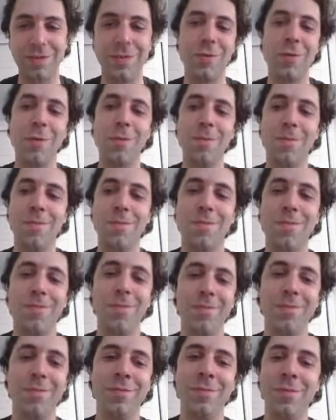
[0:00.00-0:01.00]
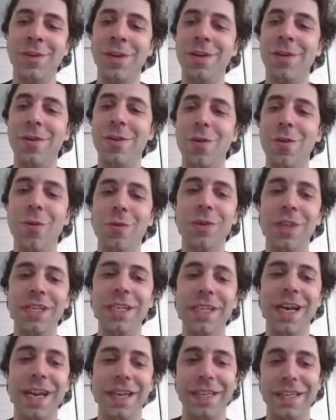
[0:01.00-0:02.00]
Nope.
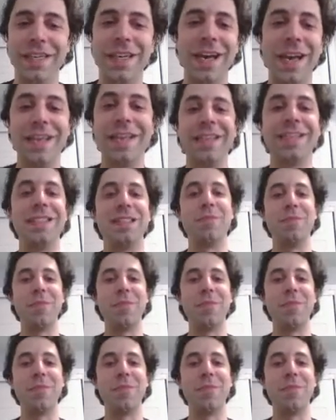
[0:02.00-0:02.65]
Only 99 is